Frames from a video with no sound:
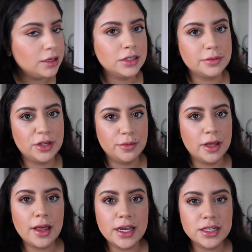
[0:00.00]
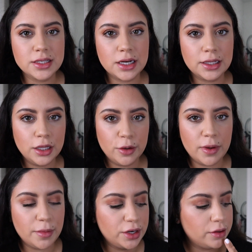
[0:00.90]
so I'm gonna do my lashes in a little
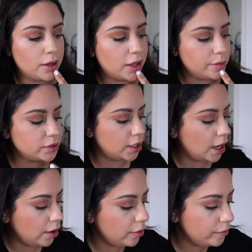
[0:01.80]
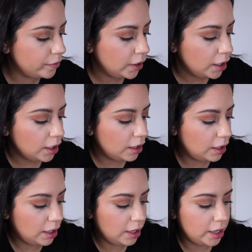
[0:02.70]
bit. I'm gonna do the lips now.
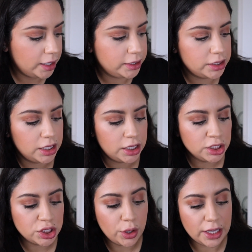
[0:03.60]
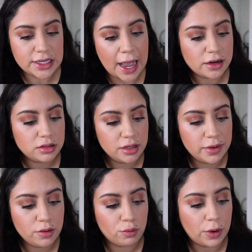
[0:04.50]
And so it's actually
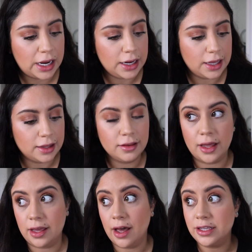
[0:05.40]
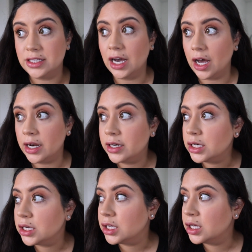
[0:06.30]
been raining like a ton.
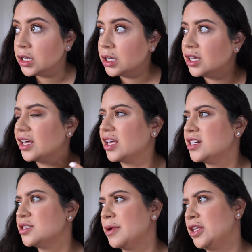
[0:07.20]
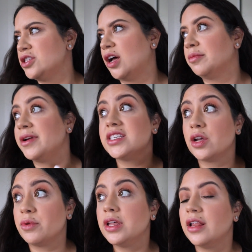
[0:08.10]
I think it just barely stopped, but it's
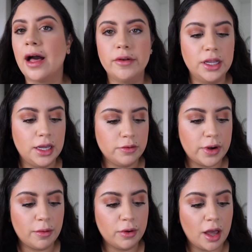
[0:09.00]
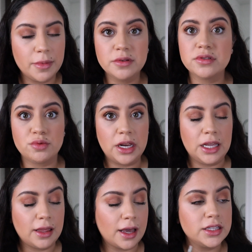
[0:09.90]
like really cloudy, and when I woke up it was
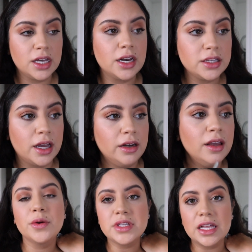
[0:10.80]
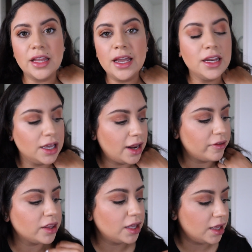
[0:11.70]
raining like a ton. There was like lightning and
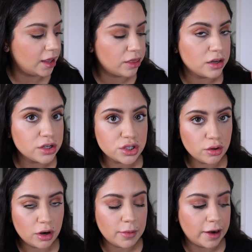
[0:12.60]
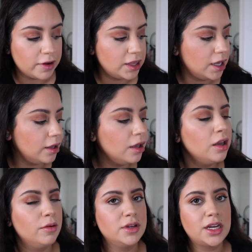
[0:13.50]
everything, and like thunderstorm and everything,
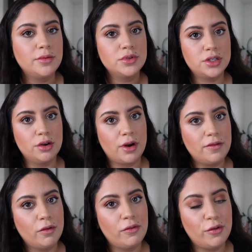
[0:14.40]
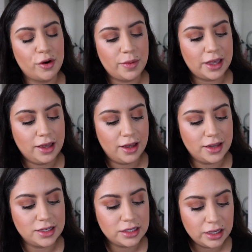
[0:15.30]
which I'm so grateful for
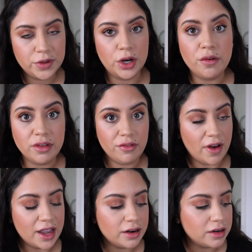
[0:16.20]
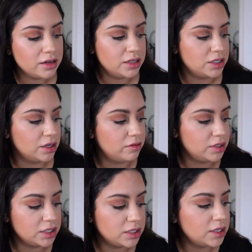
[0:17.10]
because of the fire. And so
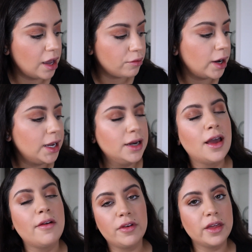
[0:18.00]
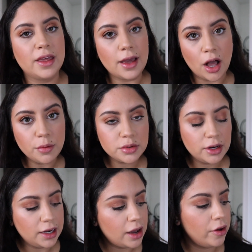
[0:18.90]
just that rain, everything helps
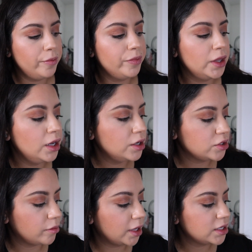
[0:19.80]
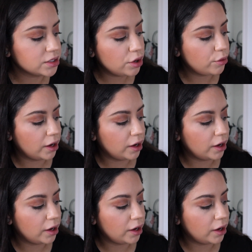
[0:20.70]
right now, so I'm like so